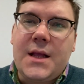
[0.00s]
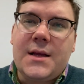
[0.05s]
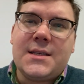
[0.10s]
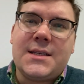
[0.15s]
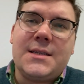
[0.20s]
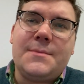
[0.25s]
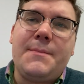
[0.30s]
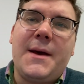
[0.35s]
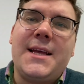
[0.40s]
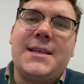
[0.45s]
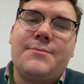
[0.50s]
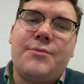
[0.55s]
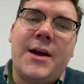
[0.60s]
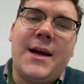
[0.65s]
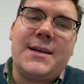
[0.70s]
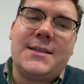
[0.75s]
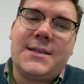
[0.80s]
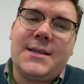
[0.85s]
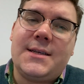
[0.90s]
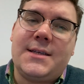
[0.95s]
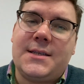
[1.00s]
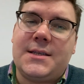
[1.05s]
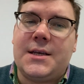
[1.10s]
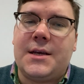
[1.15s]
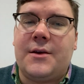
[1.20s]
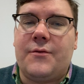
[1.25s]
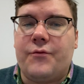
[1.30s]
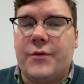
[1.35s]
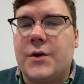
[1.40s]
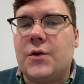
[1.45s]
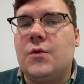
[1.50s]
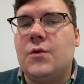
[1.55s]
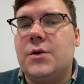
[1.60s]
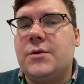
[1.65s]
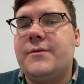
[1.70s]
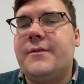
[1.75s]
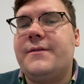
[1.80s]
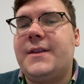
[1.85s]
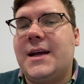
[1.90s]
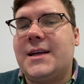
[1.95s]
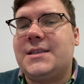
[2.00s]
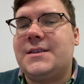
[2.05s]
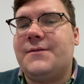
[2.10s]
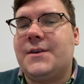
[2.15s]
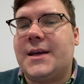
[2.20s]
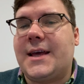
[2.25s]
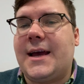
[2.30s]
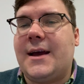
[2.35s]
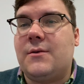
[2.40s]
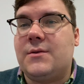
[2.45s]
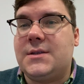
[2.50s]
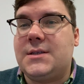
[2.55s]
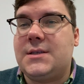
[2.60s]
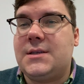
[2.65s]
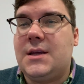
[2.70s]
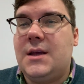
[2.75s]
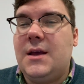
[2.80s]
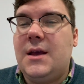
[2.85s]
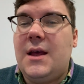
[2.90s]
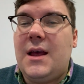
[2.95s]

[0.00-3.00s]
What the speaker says: So it's best practice to record reflective accounts